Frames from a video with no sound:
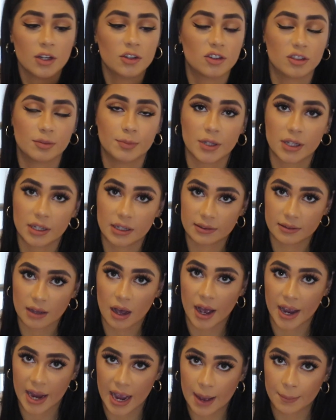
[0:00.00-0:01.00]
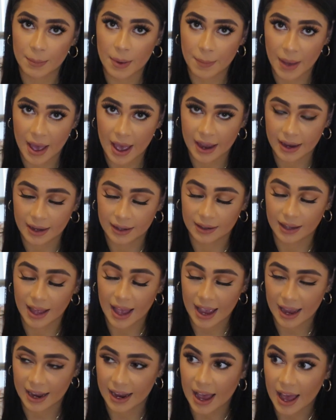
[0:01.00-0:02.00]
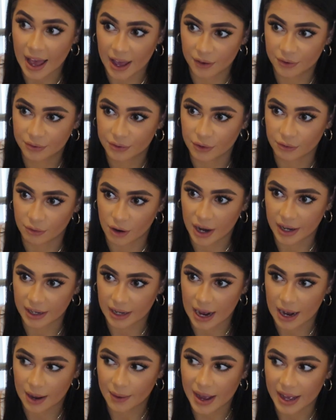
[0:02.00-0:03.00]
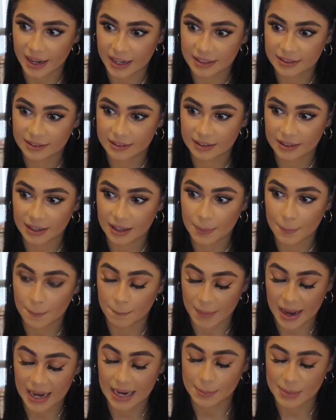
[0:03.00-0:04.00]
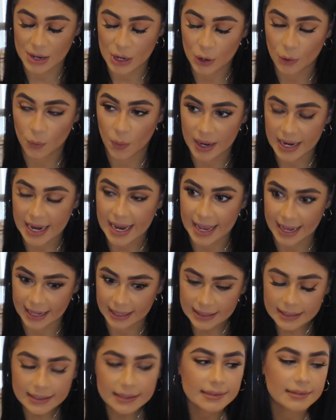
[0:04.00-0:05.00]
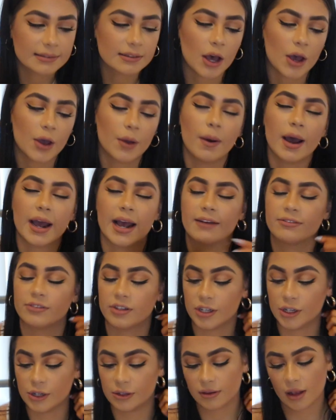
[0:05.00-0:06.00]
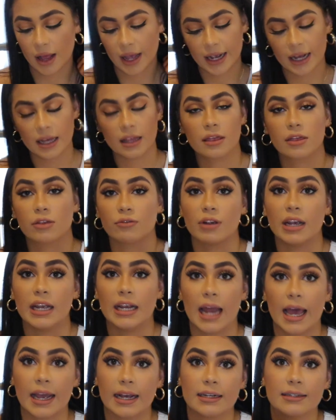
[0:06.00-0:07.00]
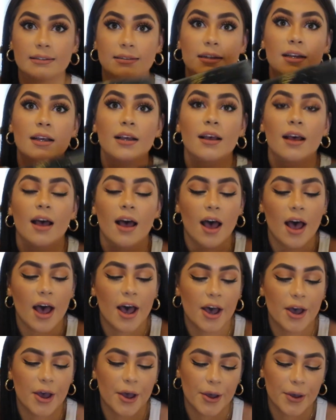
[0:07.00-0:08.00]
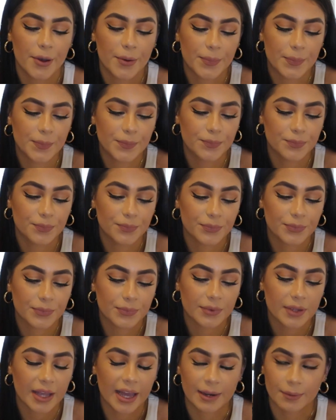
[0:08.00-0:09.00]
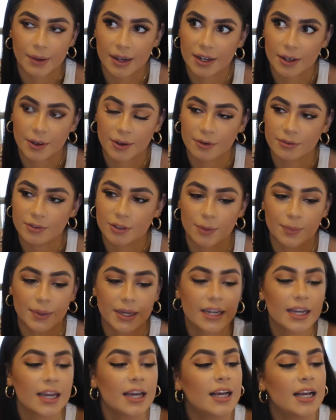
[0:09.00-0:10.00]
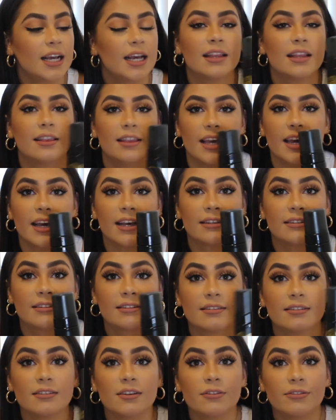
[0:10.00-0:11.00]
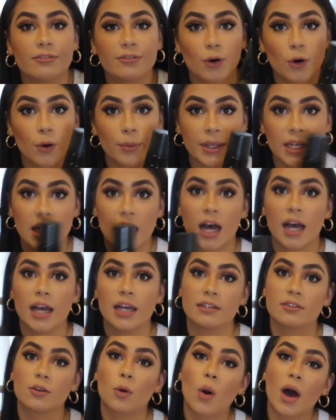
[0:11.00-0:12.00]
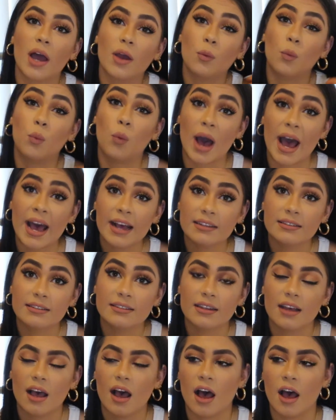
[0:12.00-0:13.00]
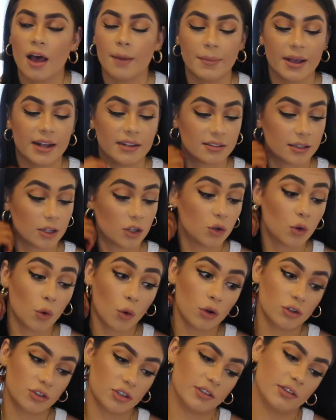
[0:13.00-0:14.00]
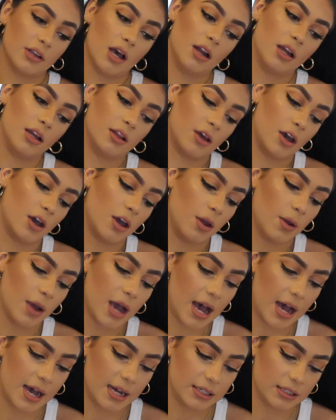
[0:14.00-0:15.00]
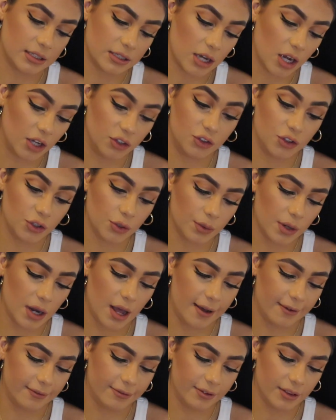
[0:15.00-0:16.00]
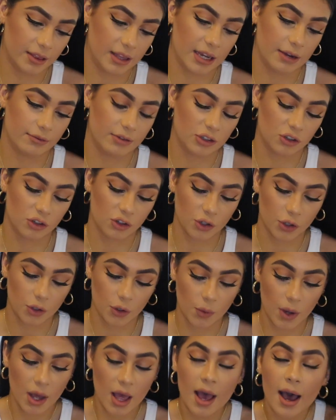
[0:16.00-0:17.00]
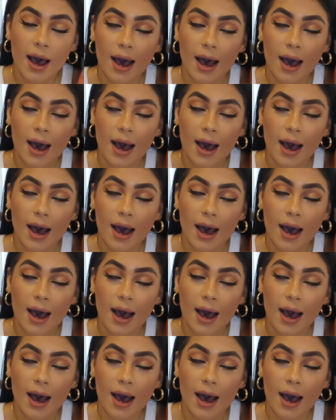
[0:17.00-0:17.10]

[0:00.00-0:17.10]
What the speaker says: Just because I am pale AF right now and it's making me look quite ill, so I have to use like 3 layers. Anyway, going off topic. This formula is quite wet. It's a gorgeous colour though, and I do love the original.